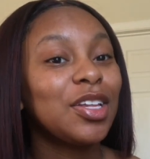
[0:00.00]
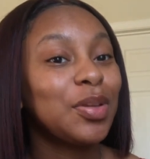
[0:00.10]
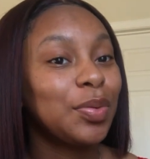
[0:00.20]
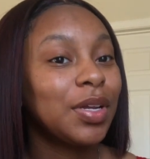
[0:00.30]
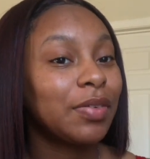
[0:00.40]

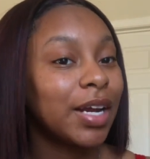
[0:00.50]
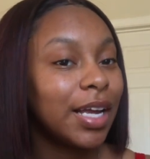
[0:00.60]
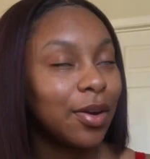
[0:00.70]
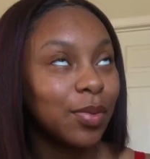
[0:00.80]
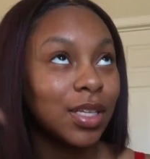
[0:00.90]
unit right
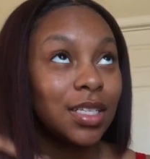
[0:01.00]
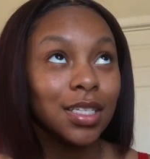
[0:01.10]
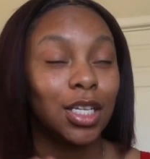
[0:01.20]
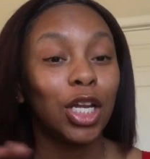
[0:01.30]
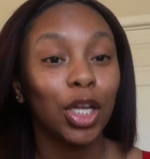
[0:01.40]
here. Well, this
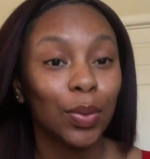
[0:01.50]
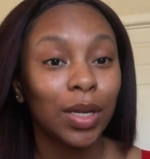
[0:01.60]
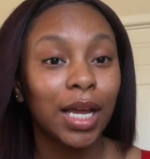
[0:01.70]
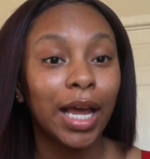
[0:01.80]
isn't a unit.